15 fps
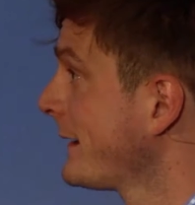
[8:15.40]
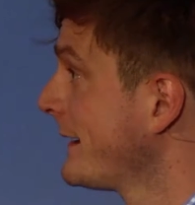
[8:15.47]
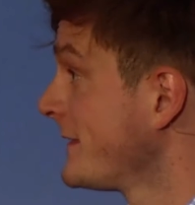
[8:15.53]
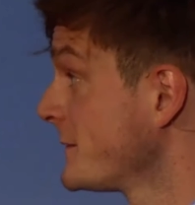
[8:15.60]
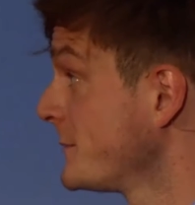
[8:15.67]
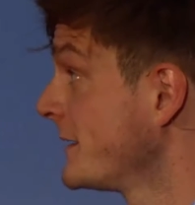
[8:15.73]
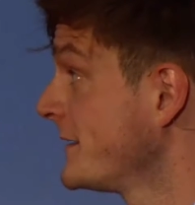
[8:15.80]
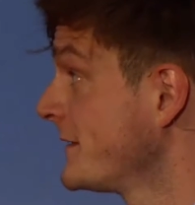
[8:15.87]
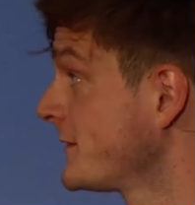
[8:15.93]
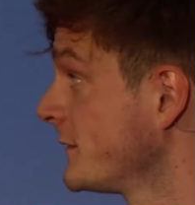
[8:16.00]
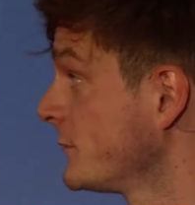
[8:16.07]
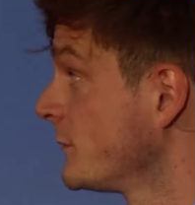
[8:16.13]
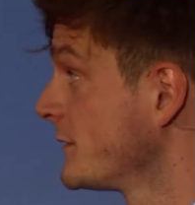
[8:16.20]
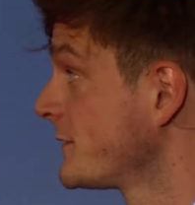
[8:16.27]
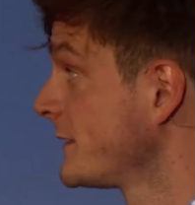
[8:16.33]
in the past,
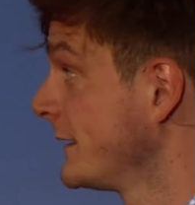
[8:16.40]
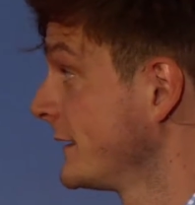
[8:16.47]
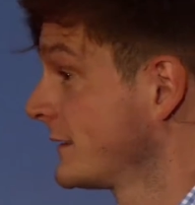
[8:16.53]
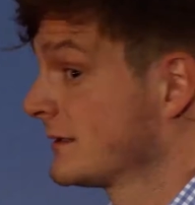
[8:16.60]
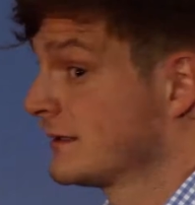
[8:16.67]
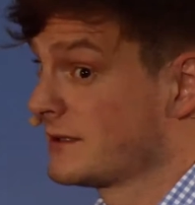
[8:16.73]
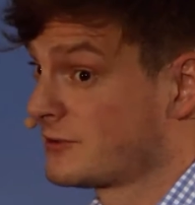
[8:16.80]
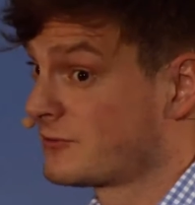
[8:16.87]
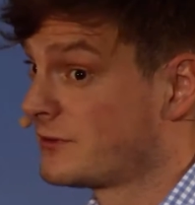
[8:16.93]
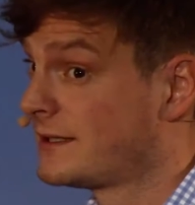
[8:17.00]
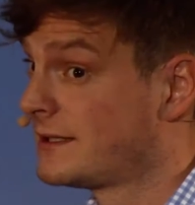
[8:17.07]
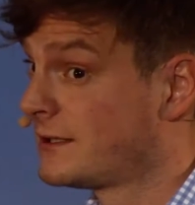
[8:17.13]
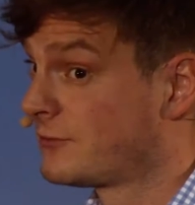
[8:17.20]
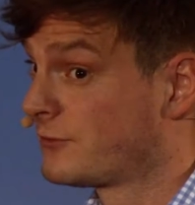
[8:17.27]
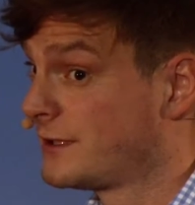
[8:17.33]
it was like a
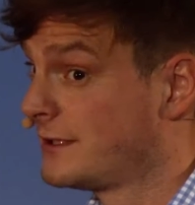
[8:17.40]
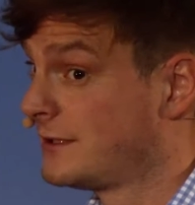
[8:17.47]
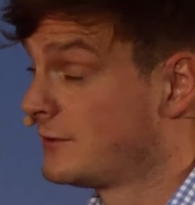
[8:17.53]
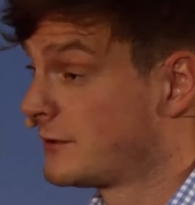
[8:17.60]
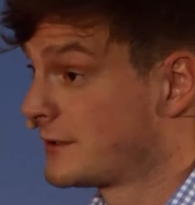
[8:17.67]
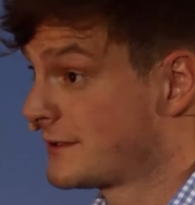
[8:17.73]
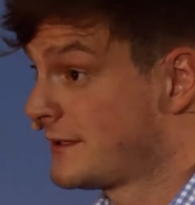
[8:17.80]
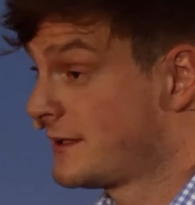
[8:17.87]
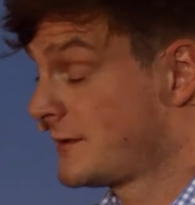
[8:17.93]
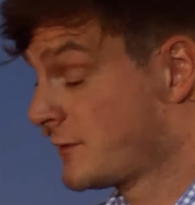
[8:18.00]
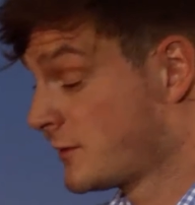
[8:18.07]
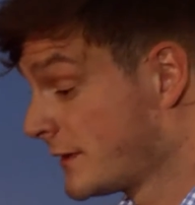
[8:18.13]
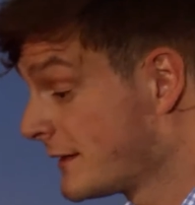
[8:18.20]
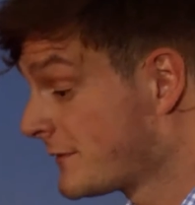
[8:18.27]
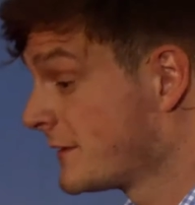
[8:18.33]
really, really long task
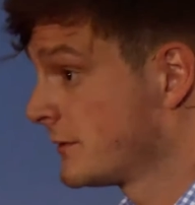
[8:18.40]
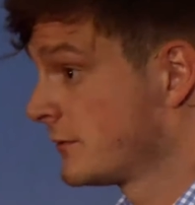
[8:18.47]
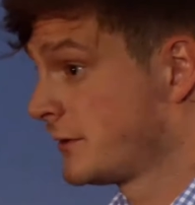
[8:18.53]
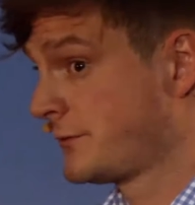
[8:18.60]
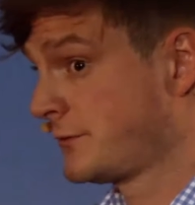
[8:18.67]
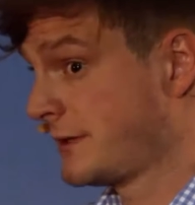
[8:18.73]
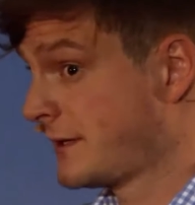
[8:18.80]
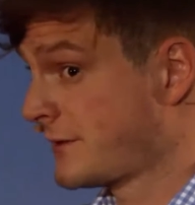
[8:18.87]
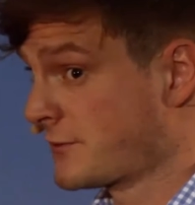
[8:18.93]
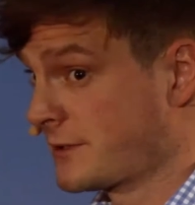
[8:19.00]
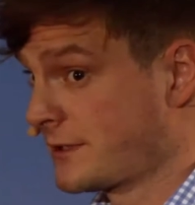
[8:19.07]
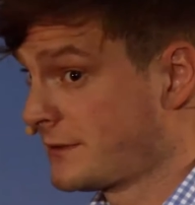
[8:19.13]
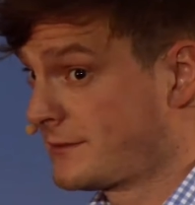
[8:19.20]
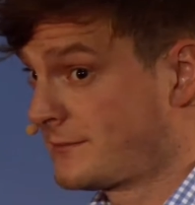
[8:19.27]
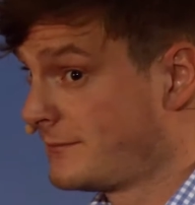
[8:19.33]
to get that all
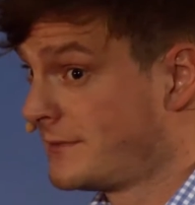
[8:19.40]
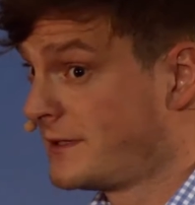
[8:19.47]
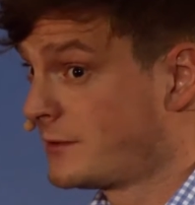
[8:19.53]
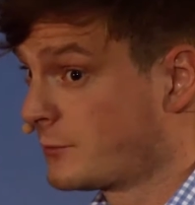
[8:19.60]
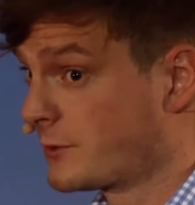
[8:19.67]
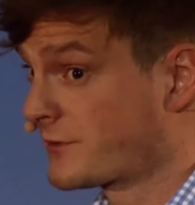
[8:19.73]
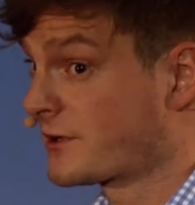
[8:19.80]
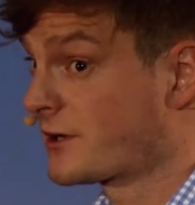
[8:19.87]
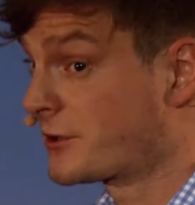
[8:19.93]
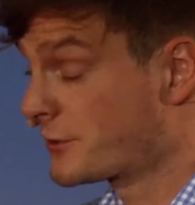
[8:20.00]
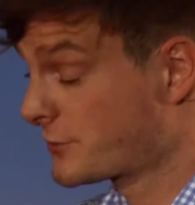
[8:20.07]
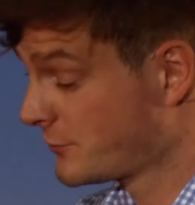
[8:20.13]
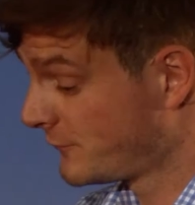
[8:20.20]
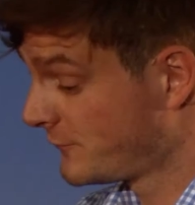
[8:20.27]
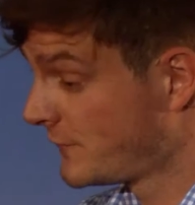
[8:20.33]
together. It was
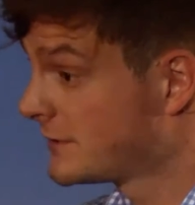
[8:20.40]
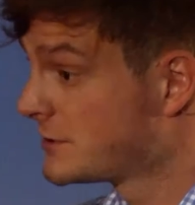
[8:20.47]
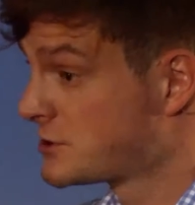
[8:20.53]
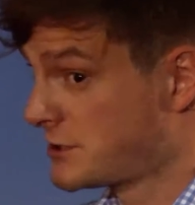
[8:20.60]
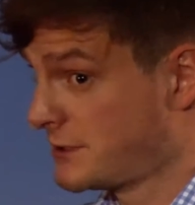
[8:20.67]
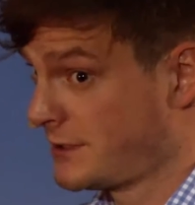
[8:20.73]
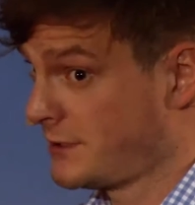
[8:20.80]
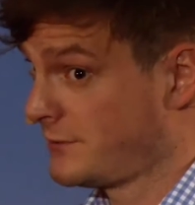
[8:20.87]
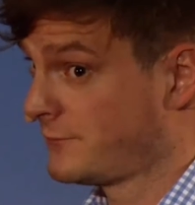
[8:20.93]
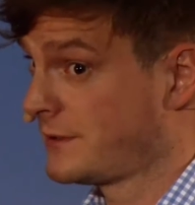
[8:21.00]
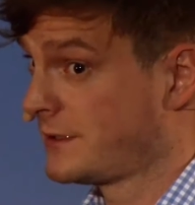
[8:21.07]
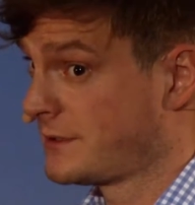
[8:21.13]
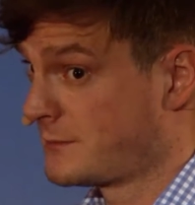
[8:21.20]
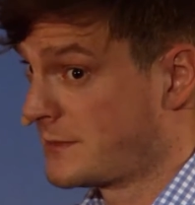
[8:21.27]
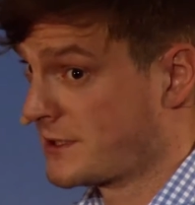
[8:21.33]
hard to finish it even
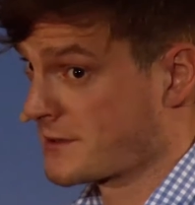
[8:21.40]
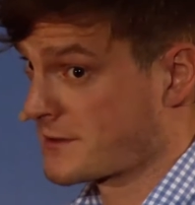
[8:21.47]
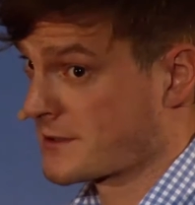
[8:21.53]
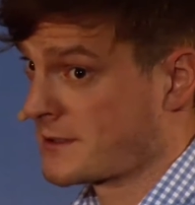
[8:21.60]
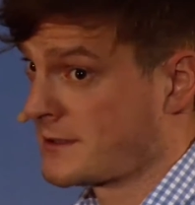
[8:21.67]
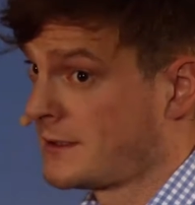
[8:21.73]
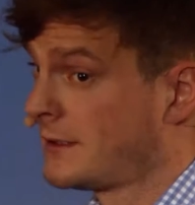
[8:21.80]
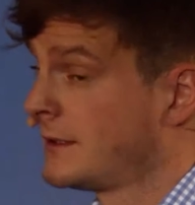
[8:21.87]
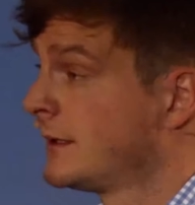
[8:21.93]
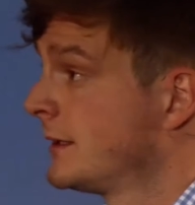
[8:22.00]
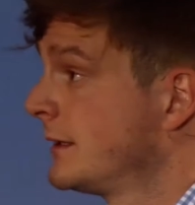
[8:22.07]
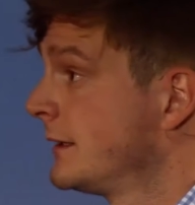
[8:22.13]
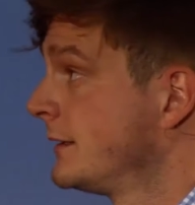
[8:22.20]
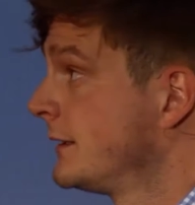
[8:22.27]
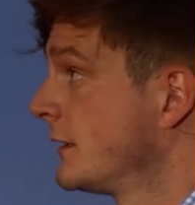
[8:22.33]
in a month.
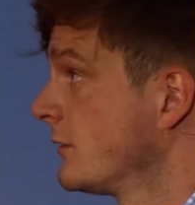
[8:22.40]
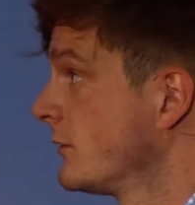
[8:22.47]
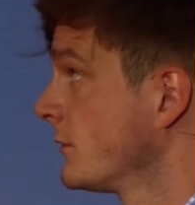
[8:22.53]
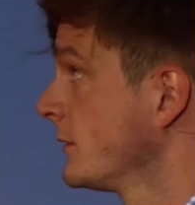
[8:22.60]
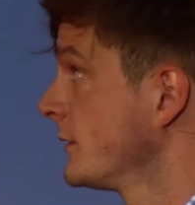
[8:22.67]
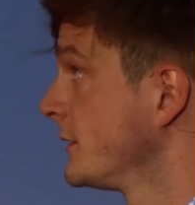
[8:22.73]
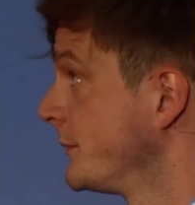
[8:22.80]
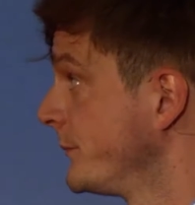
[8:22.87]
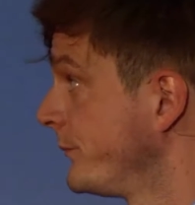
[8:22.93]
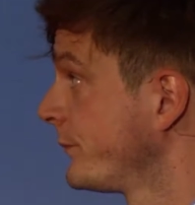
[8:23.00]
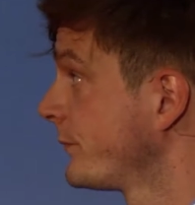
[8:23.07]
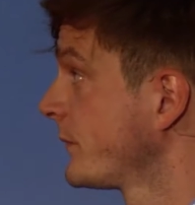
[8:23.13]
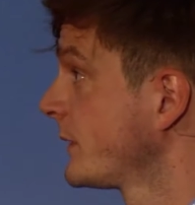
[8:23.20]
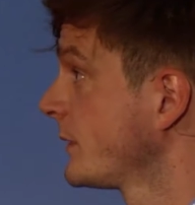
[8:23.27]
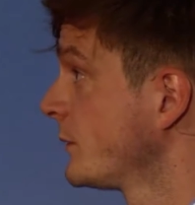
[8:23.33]
And now
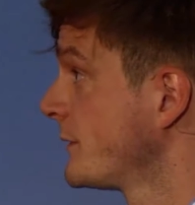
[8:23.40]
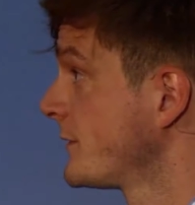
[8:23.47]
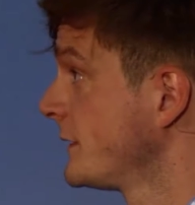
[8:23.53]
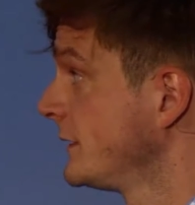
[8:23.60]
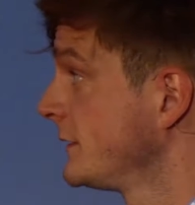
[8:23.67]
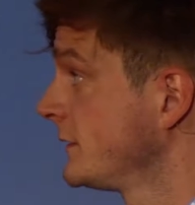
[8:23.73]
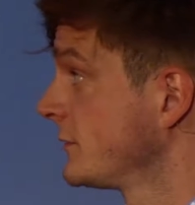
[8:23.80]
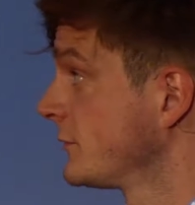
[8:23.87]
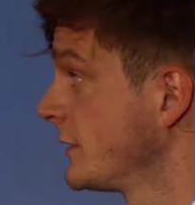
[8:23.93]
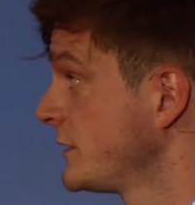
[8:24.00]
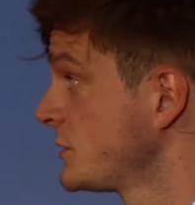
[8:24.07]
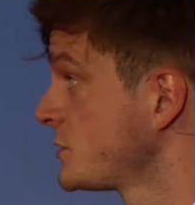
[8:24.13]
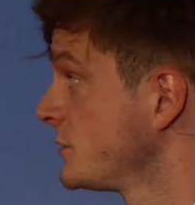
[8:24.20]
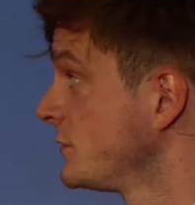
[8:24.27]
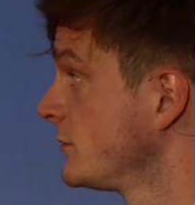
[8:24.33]
with the
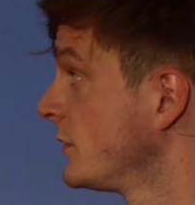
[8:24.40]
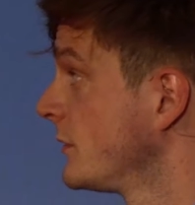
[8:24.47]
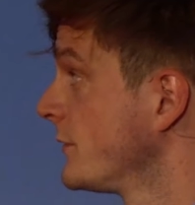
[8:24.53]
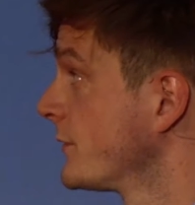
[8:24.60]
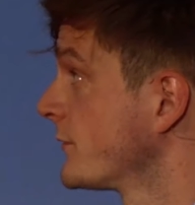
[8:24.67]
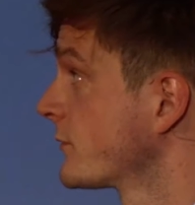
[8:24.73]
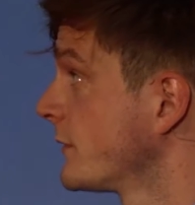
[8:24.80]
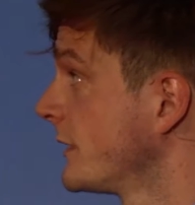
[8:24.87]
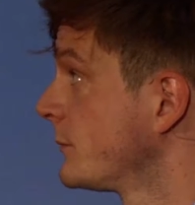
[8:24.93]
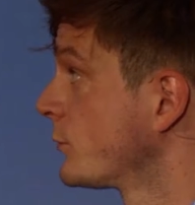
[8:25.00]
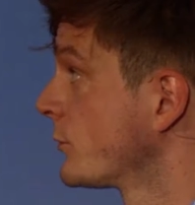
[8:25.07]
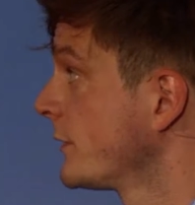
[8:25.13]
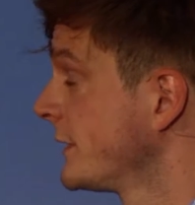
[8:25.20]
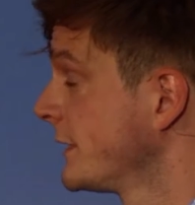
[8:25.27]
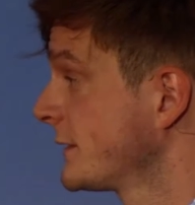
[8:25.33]
integration to all those great
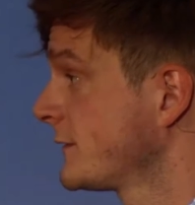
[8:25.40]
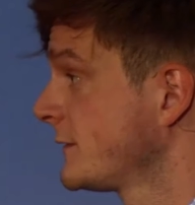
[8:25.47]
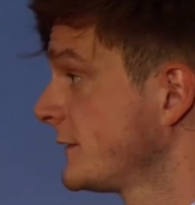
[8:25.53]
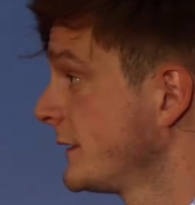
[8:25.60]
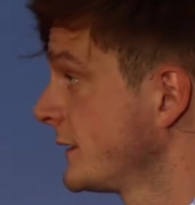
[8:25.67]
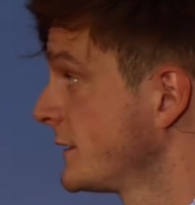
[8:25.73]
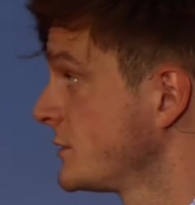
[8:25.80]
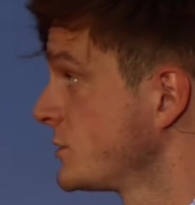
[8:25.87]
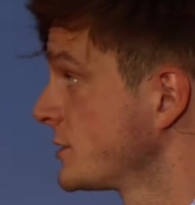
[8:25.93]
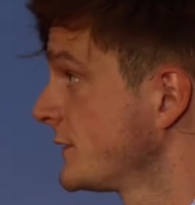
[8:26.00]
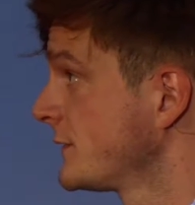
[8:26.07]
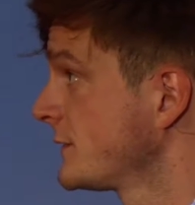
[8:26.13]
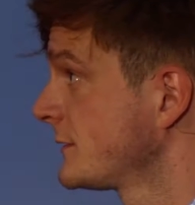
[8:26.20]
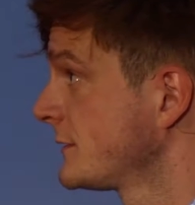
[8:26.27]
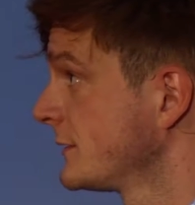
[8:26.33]
products, they can
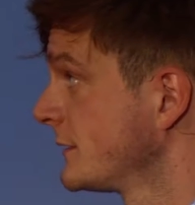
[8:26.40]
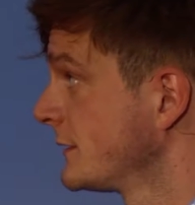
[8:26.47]
just,